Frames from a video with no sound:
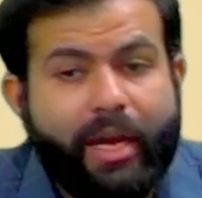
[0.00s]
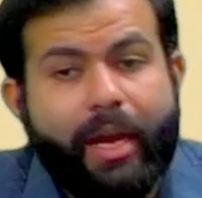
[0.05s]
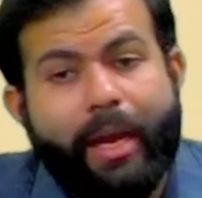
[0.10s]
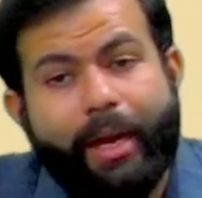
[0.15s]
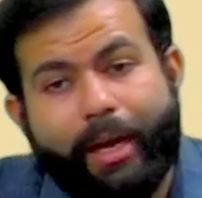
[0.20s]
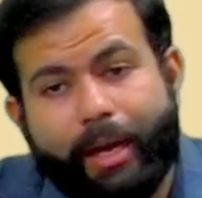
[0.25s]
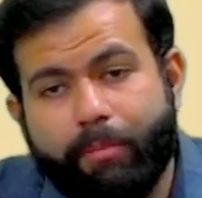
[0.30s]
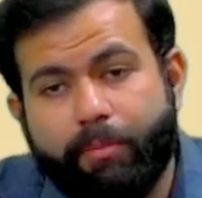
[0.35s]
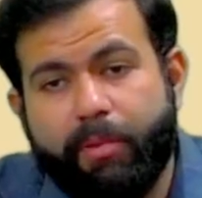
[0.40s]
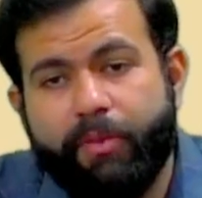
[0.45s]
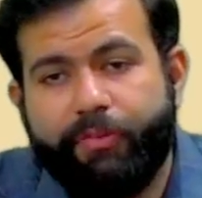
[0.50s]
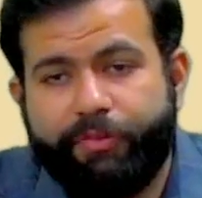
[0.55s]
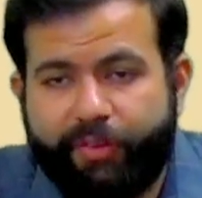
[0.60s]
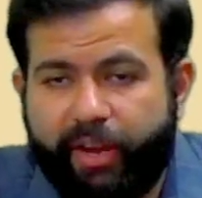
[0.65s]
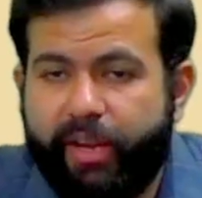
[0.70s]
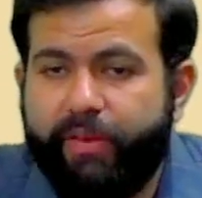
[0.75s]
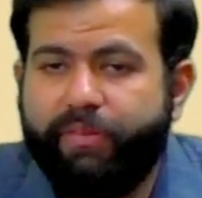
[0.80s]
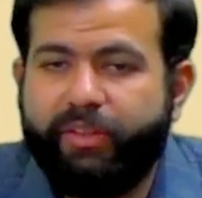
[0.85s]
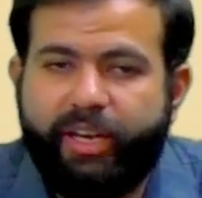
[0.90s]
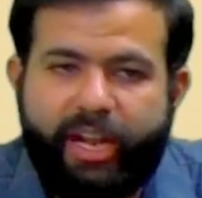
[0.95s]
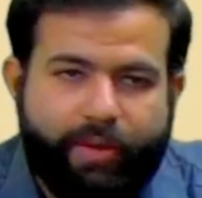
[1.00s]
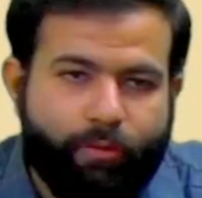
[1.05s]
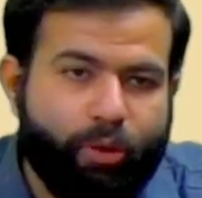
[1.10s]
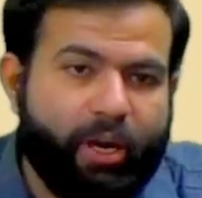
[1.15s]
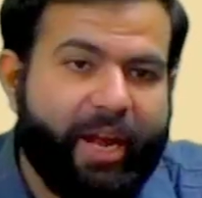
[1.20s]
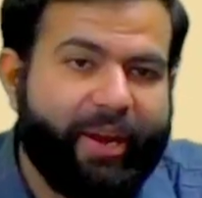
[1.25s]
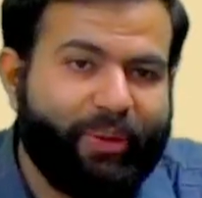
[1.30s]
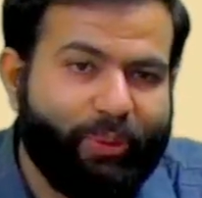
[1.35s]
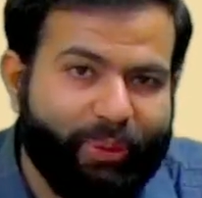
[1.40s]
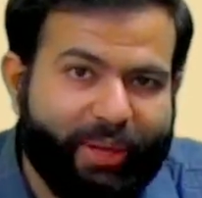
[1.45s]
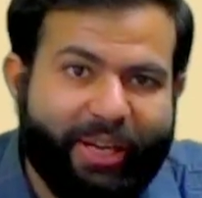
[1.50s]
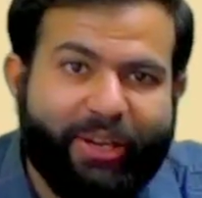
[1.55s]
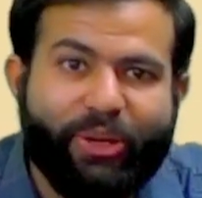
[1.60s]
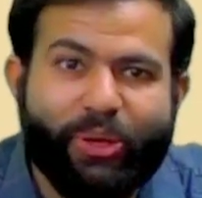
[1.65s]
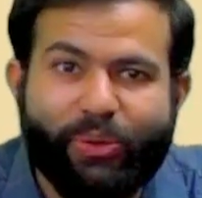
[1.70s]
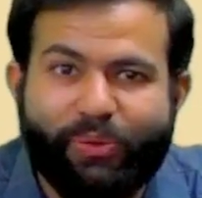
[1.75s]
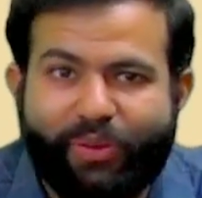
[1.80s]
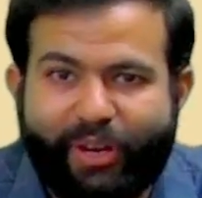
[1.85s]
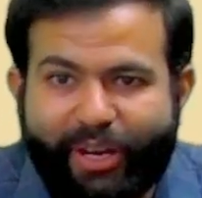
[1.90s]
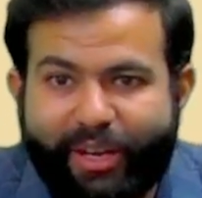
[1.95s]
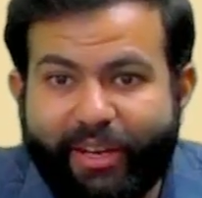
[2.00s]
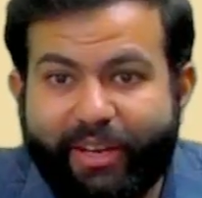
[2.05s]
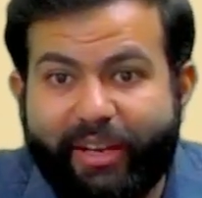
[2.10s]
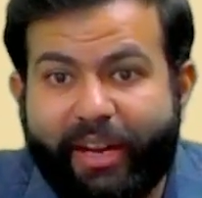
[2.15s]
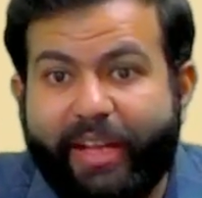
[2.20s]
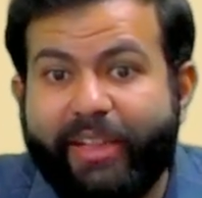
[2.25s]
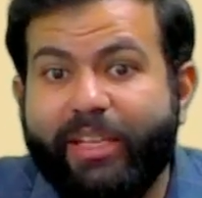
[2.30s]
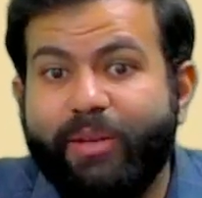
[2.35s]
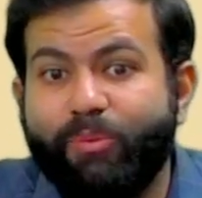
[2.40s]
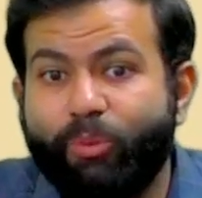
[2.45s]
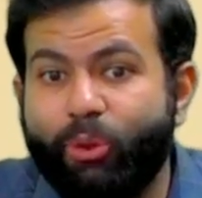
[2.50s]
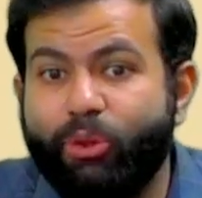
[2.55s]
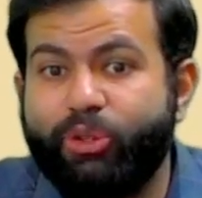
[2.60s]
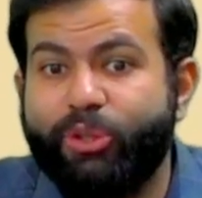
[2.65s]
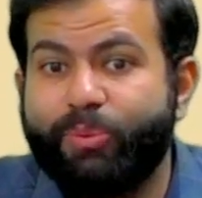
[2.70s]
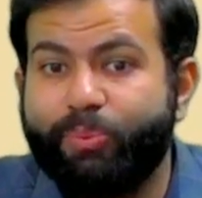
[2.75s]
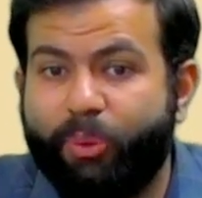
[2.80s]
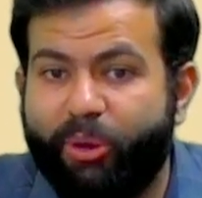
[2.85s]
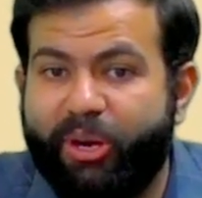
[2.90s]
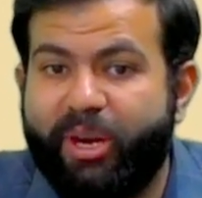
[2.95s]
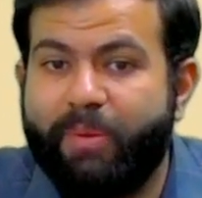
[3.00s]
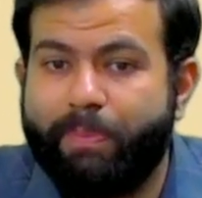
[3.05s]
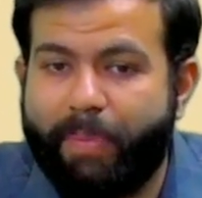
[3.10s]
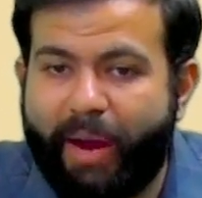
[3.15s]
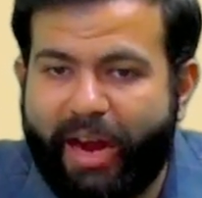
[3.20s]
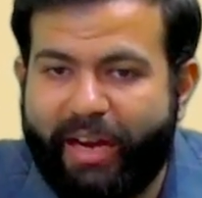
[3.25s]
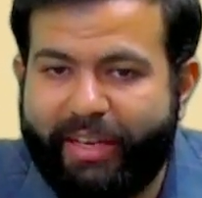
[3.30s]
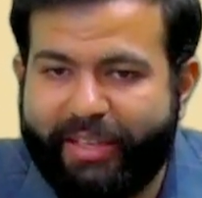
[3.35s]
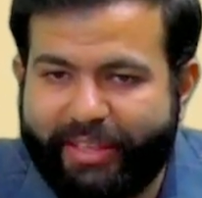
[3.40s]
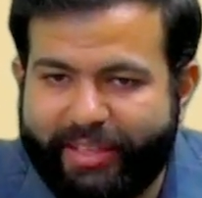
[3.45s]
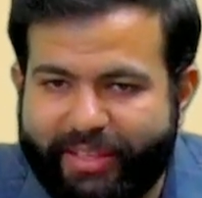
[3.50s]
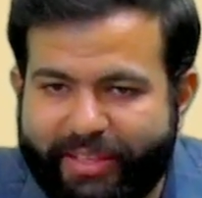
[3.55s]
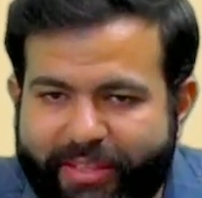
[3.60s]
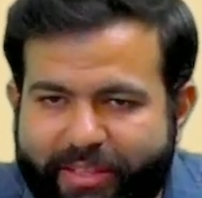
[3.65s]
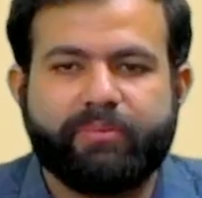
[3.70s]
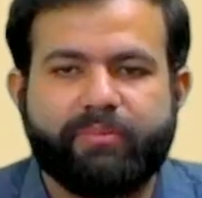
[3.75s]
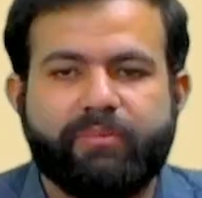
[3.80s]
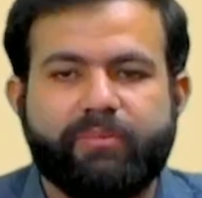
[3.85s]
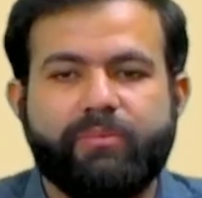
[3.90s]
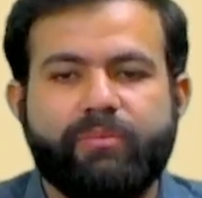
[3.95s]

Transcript: Number 5 that I would like to tell you over here, and the most important part, is